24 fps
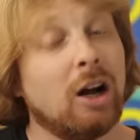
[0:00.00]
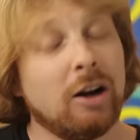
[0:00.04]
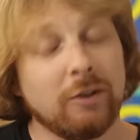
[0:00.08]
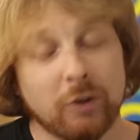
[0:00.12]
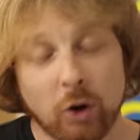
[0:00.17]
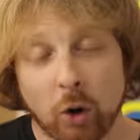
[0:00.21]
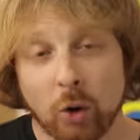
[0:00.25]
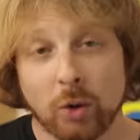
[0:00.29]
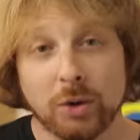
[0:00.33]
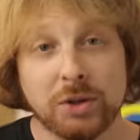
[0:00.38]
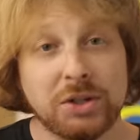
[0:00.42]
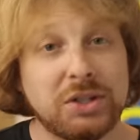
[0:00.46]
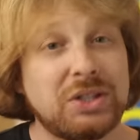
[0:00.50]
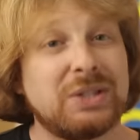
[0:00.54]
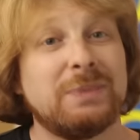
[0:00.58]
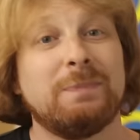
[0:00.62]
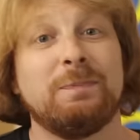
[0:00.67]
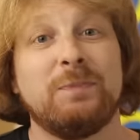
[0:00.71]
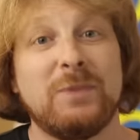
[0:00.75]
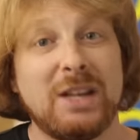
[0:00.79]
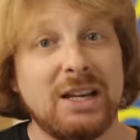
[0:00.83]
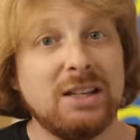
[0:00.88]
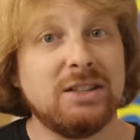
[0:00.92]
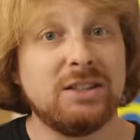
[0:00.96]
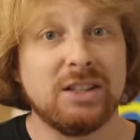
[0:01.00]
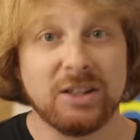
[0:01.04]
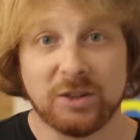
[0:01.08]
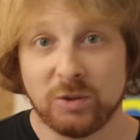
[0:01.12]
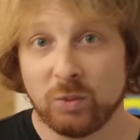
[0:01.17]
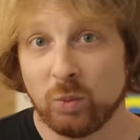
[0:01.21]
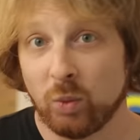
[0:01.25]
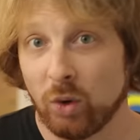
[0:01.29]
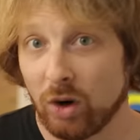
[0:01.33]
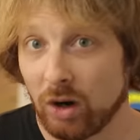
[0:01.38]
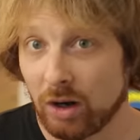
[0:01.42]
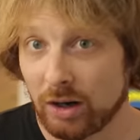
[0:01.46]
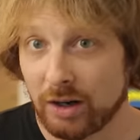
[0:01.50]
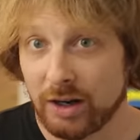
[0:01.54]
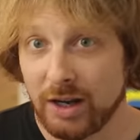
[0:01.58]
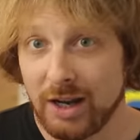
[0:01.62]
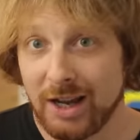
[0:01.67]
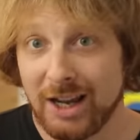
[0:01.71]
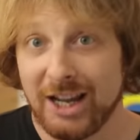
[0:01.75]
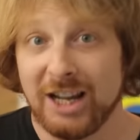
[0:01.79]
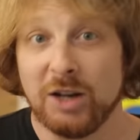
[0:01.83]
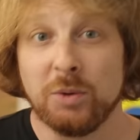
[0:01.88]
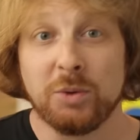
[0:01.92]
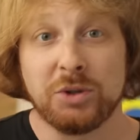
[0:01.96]
Of course, it didn't work.
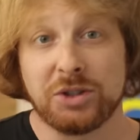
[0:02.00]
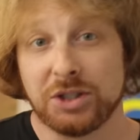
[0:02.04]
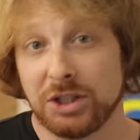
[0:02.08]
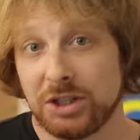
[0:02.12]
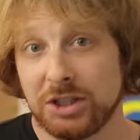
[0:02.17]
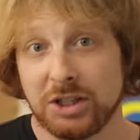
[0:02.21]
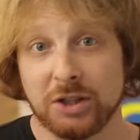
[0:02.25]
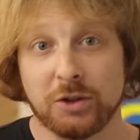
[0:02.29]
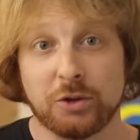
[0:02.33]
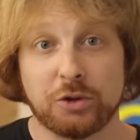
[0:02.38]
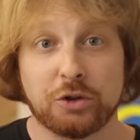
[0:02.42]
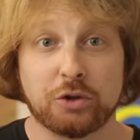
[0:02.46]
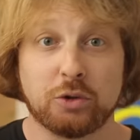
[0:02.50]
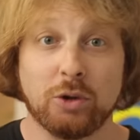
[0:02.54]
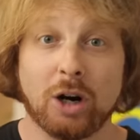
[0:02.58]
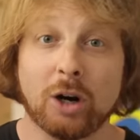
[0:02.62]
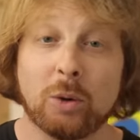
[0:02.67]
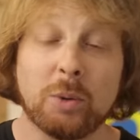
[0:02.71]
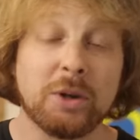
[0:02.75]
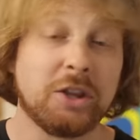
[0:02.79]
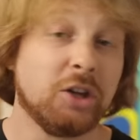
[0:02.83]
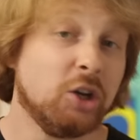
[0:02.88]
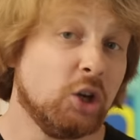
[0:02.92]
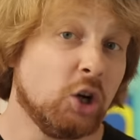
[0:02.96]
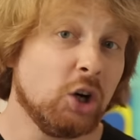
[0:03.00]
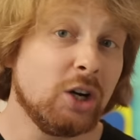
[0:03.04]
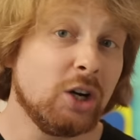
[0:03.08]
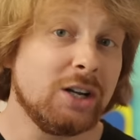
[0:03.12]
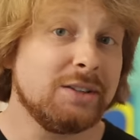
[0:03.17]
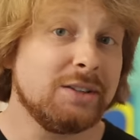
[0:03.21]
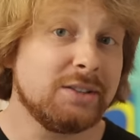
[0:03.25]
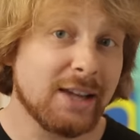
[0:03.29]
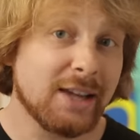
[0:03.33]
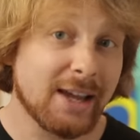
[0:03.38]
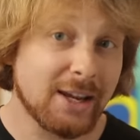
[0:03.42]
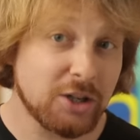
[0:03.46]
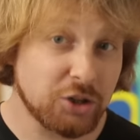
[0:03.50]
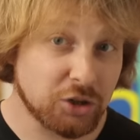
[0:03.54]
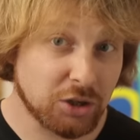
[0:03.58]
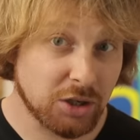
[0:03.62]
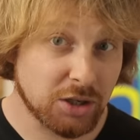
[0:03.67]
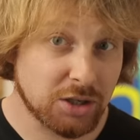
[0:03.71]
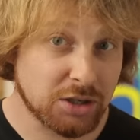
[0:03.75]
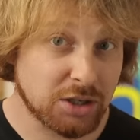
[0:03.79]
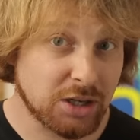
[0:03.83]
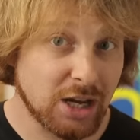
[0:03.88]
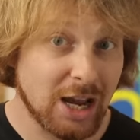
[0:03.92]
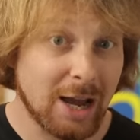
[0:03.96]
It was a deal struck with good
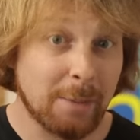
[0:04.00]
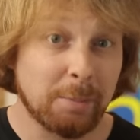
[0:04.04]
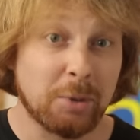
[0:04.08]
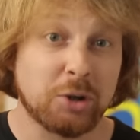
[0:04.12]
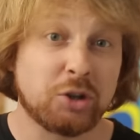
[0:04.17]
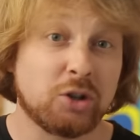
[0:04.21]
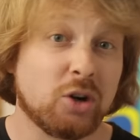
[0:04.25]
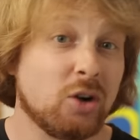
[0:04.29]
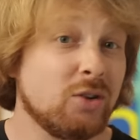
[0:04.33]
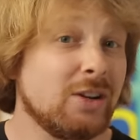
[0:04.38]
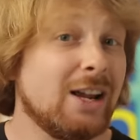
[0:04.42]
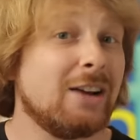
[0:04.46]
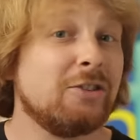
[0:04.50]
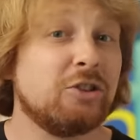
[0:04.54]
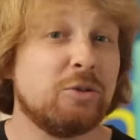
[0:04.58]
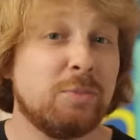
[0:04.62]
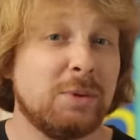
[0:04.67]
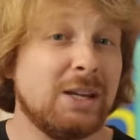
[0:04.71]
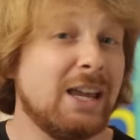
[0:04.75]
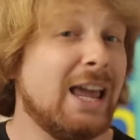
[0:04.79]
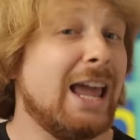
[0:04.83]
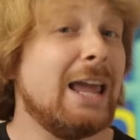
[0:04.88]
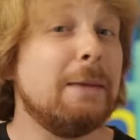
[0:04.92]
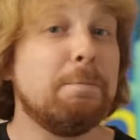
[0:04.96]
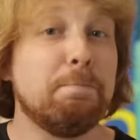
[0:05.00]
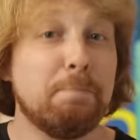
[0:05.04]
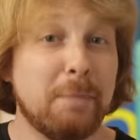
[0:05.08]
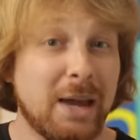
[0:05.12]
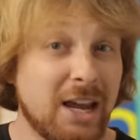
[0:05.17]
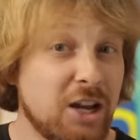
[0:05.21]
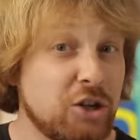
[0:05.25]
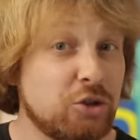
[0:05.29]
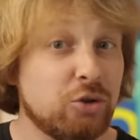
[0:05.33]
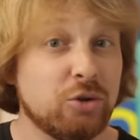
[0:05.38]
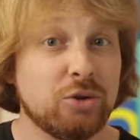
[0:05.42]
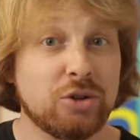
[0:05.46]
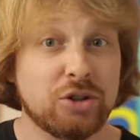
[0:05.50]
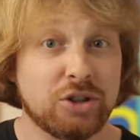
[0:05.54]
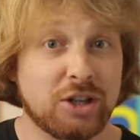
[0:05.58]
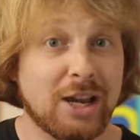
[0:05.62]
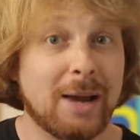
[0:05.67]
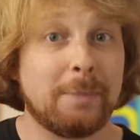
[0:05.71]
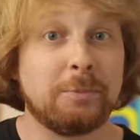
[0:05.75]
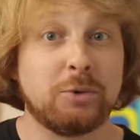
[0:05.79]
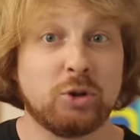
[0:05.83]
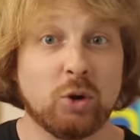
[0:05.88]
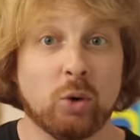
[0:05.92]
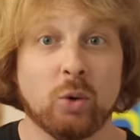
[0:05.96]
intentions, but turned out to be a major
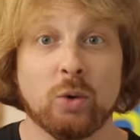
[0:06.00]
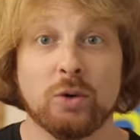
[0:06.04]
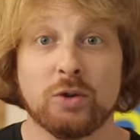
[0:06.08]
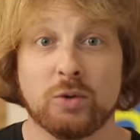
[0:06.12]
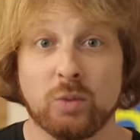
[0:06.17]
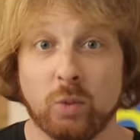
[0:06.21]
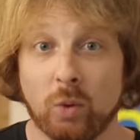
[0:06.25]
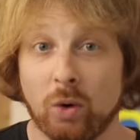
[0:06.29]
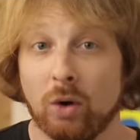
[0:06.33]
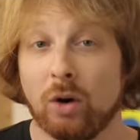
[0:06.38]
step towards